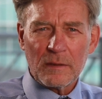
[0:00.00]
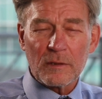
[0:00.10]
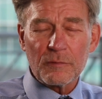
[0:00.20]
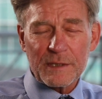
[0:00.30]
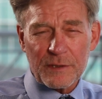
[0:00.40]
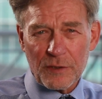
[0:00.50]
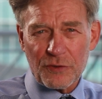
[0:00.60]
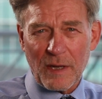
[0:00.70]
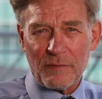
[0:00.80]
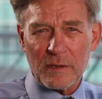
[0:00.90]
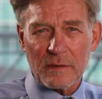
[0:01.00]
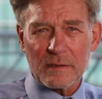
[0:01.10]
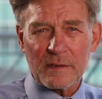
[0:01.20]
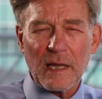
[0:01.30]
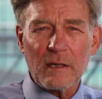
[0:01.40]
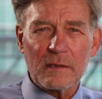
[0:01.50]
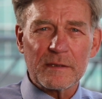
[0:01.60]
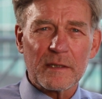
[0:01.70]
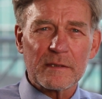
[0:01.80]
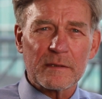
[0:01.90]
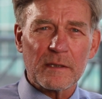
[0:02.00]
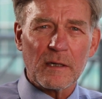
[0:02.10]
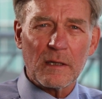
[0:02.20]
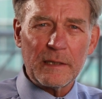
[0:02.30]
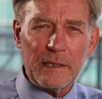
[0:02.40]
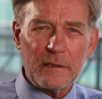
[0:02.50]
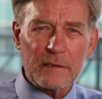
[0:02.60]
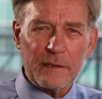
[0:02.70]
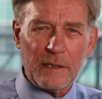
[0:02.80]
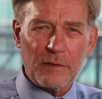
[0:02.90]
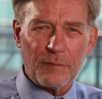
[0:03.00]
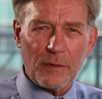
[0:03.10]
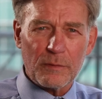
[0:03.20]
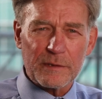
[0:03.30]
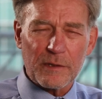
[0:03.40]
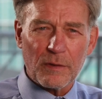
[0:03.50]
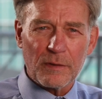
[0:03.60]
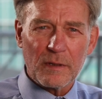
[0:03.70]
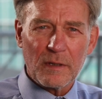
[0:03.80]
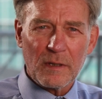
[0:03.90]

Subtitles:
that the research evidence tells us that our leaders need to focus on.